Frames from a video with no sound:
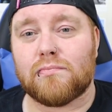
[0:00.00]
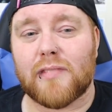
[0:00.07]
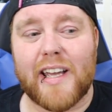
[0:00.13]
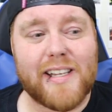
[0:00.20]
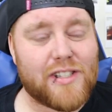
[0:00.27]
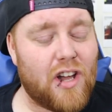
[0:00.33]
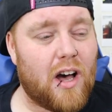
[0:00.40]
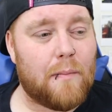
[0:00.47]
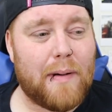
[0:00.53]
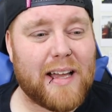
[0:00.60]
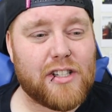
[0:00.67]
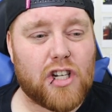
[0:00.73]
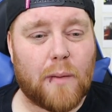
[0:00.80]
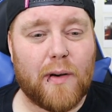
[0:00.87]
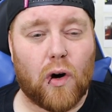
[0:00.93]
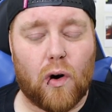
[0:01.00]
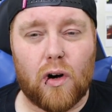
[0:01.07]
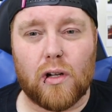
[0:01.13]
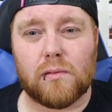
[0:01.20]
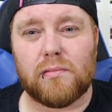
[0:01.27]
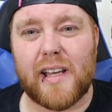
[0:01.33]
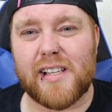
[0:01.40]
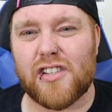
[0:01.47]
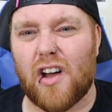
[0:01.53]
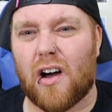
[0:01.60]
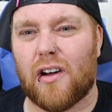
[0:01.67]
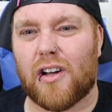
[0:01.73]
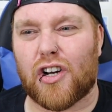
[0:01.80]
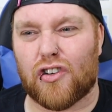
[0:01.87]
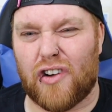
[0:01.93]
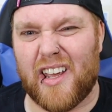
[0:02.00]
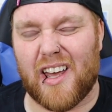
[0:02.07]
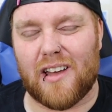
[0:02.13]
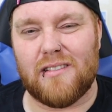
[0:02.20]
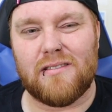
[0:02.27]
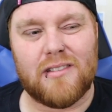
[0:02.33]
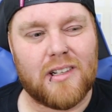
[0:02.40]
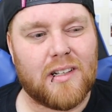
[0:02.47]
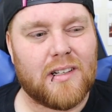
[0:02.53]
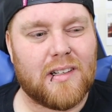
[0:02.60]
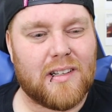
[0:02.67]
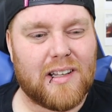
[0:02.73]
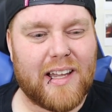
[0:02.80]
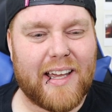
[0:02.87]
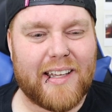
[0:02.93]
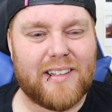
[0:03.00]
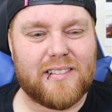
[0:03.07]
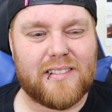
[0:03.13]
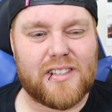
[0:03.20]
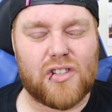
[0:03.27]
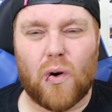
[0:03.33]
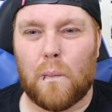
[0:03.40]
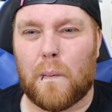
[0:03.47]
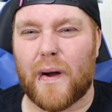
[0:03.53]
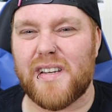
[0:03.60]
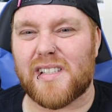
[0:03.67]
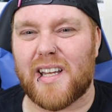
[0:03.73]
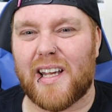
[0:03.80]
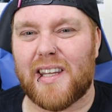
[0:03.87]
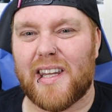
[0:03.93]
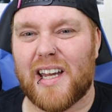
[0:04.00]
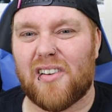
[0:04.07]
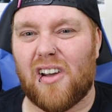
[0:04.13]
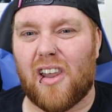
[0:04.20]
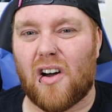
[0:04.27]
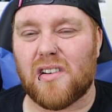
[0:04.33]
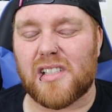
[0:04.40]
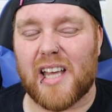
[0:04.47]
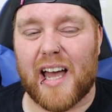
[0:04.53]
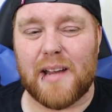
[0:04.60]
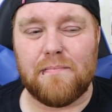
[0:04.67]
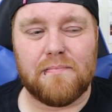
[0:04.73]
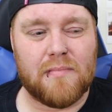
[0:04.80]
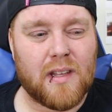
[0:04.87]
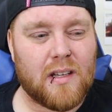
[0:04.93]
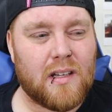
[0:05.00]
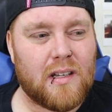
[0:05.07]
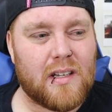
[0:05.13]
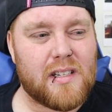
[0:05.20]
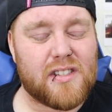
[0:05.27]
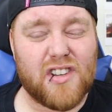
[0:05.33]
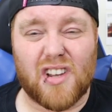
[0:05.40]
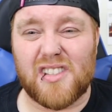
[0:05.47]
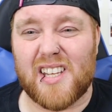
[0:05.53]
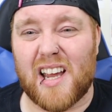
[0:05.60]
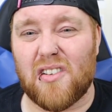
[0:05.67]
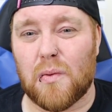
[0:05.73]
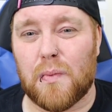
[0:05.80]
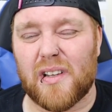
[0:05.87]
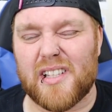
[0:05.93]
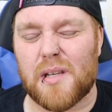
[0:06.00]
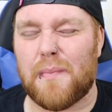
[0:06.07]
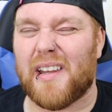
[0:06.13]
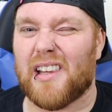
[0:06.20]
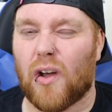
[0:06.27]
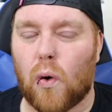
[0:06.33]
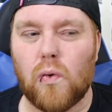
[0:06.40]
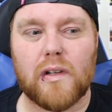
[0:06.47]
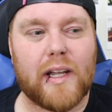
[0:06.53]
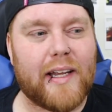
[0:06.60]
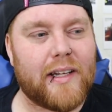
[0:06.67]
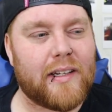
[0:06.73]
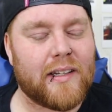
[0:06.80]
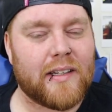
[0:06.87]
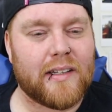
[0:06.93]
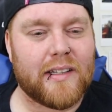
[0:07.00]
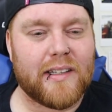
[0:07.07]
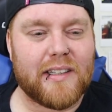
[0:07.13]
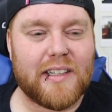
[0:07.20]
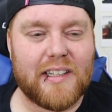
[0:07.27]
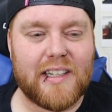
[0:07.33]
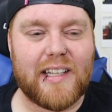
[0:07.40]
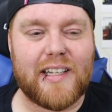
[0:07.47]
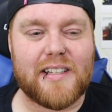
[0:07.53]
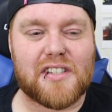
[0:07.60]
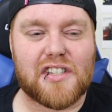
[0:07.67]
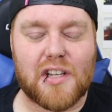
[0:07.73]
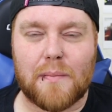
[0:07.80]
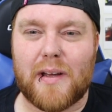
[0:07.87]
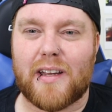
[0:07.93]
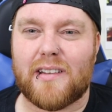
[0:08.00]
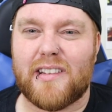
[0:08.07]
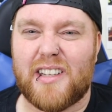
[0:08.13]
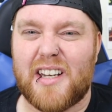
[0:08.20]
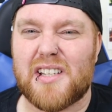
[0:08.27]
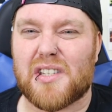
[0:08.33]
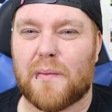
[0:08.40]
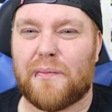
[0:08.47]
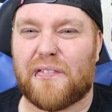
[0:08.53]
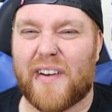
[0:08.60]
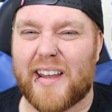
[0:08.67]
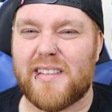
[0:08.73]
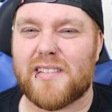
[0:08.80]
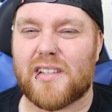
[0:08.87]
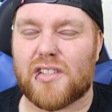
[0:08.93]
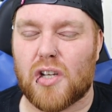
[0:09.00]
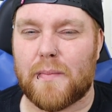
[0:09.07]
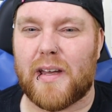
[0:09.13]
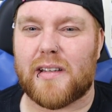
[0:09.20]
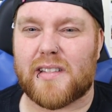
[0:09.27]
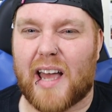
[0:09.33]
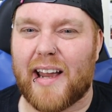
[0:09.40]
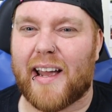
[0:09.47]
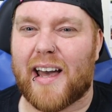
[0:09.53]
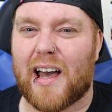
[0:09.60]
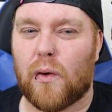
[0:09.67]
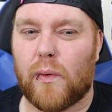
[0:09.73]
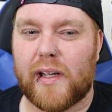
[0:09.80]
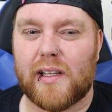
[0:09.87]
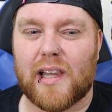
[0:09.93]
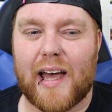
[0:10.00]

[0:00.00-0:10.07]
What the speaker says: It's not a bad job at all. It's not a career. Like, there's no point staying there a long time. It's not terrible. It's a bit lonely. You need some friends or something to hang out with.